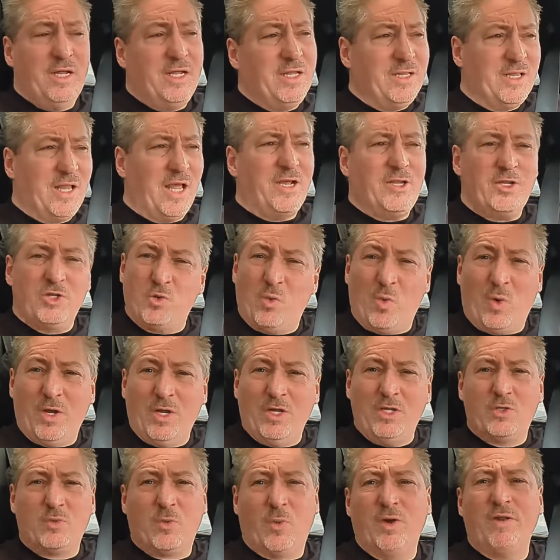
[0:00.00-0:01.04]
in like
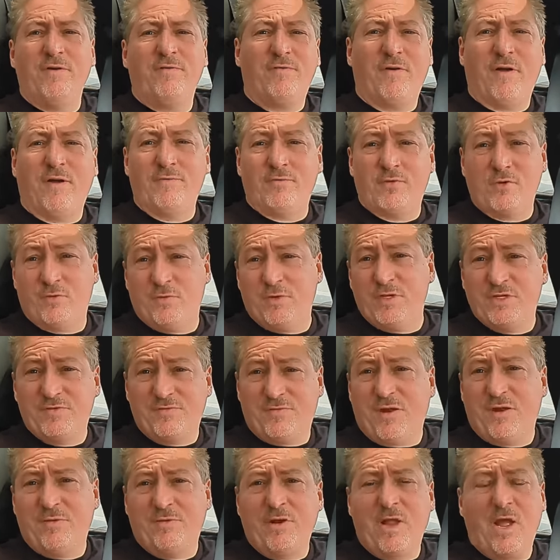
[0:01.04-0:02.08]
20, 25 degrees
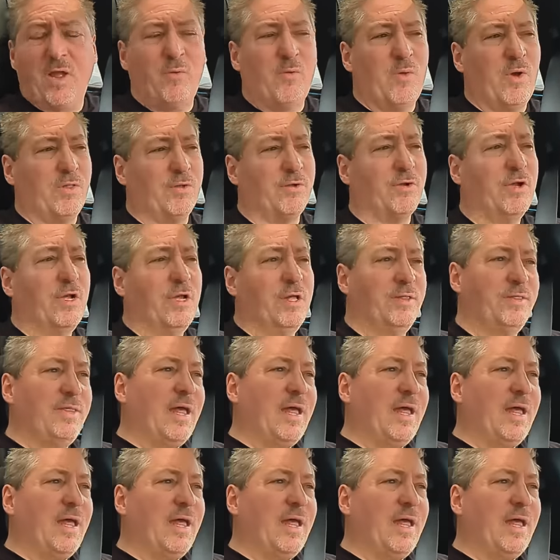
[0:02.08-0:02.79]
Fahrenheit weather.